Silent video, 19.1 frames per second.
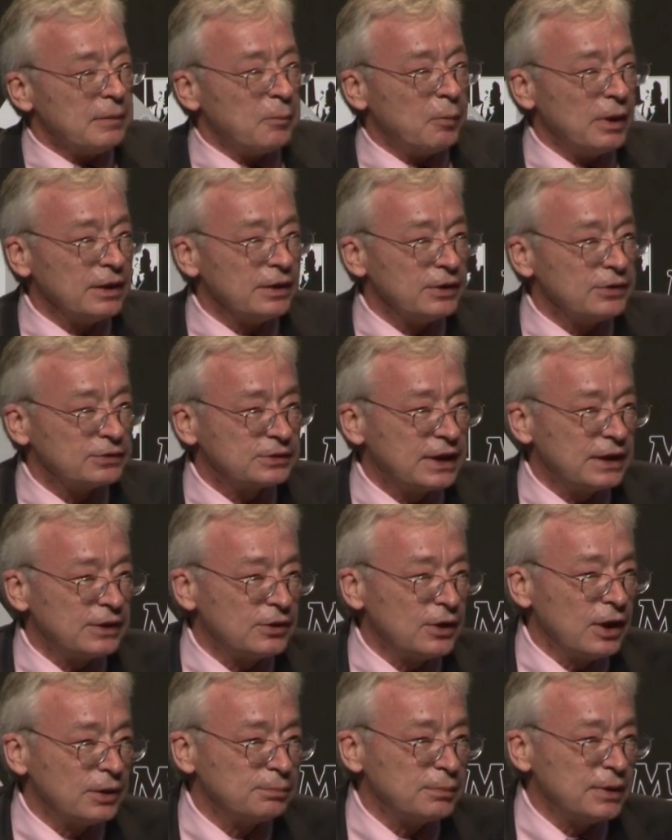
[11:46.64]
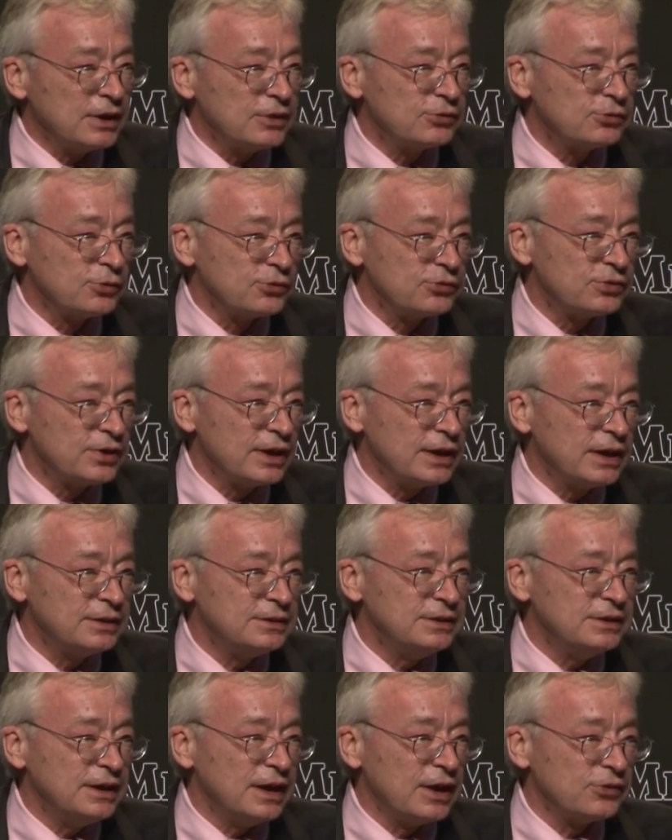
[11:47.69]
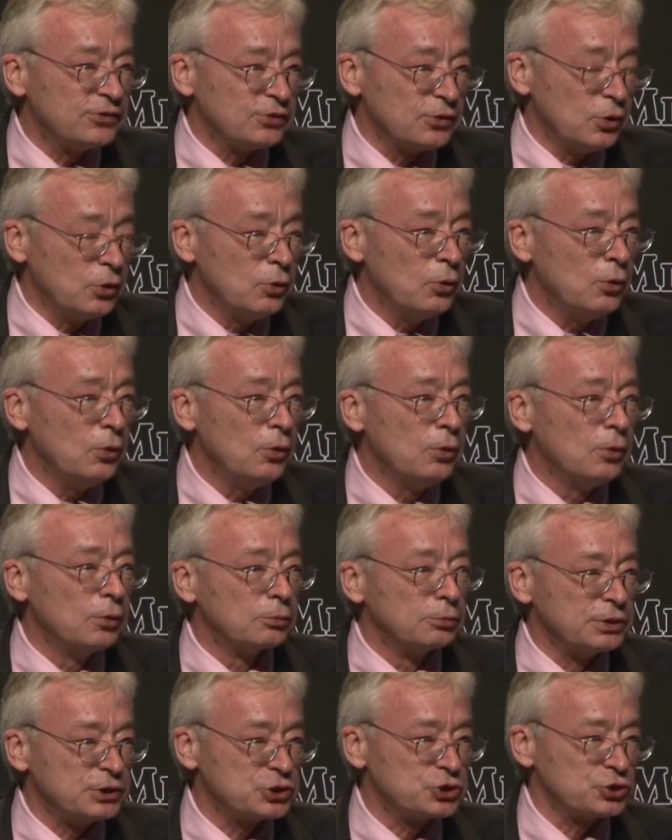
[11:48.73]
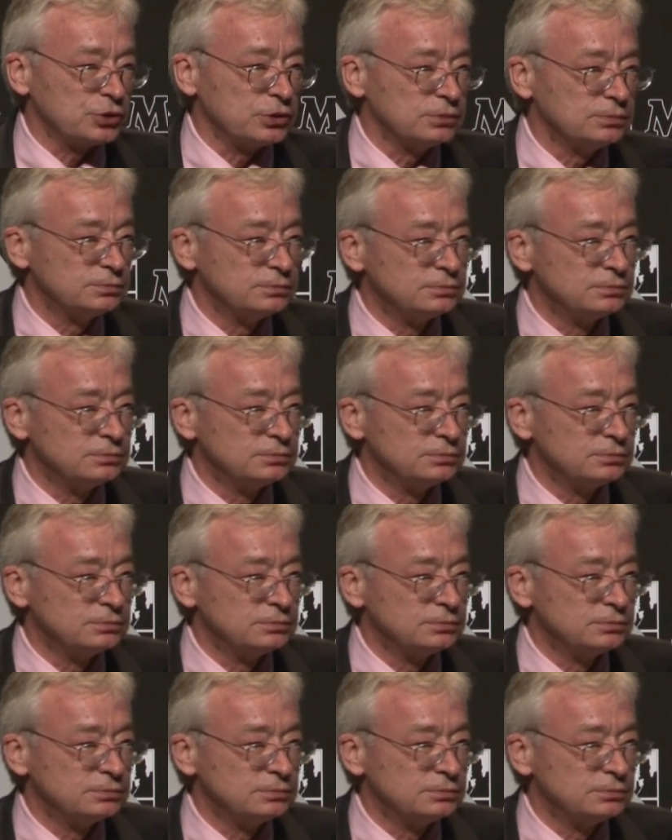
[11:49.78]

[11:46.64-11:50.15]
while it cannot make society as a whole richer,